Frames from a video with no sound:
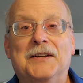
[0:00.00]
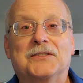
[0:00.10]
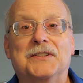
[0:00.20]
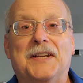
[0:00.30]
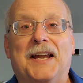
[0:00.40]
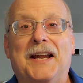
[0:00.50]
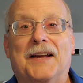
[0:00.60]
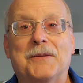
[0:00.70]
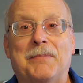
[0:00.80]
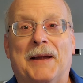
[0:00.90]
Today,
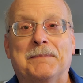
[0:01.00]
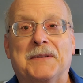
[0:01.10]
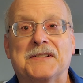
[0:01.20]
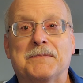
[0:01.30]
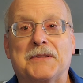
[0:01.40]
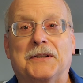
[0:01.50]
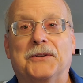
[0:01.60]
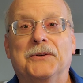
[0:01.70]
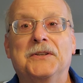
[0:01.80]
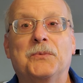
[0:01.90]
on the baptism of the
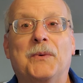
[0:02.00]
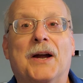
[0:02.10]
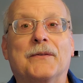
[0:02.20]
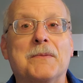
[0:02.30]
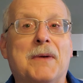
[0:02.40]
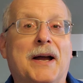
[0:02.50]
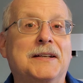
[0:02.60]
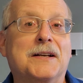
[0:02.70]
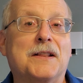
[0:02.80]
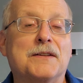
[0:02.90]
Lord, we are
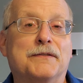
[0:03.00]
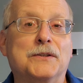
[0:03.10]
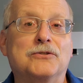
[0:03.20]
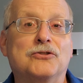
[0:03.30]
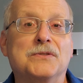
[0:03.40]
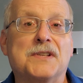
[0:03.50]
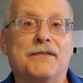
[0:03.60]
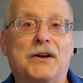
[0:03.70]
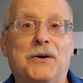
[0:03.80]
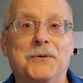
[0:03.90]
reminded of the virtues
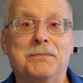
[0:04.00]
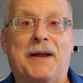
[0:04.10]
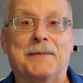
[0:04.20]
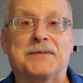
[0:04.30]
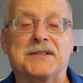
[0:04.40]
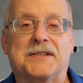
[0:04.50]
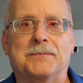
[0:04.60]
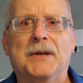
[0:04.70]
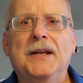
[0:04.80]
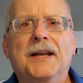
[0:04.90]
of our own
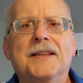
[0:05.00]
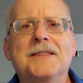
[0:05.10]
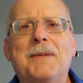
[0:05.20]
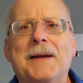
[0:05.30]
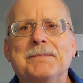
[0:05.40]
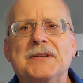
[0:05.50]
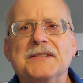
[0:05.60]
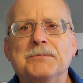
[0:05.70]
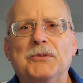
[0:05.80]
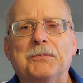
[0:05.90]
baptism and the
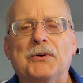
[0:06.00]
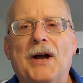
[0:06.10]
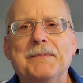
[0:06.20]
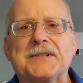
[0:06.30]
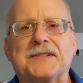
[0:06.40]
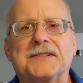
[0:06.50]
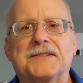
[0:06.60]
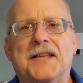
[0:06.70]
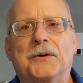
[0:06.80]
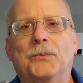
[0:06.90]
baptismal
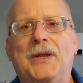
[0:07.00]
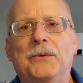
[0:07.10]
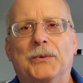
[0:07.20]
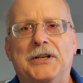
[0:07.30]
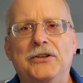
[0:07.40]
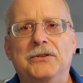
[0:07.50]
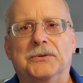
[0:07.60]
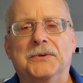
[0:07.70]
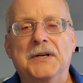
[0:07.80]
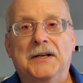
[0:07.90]
promises that we
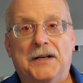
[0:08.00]
renew